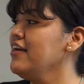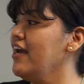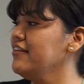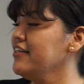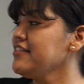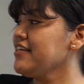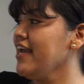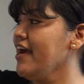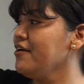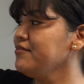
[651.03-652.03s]
and let's
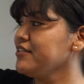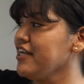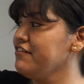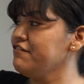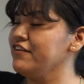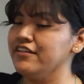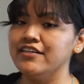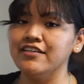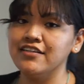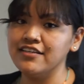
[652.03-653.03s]
count and fill
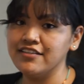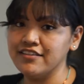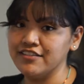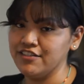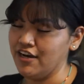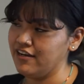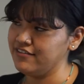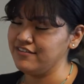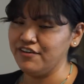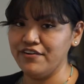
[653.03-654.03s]
in the
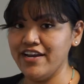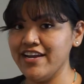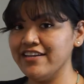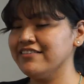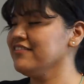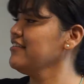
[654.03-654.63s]
dots, all right?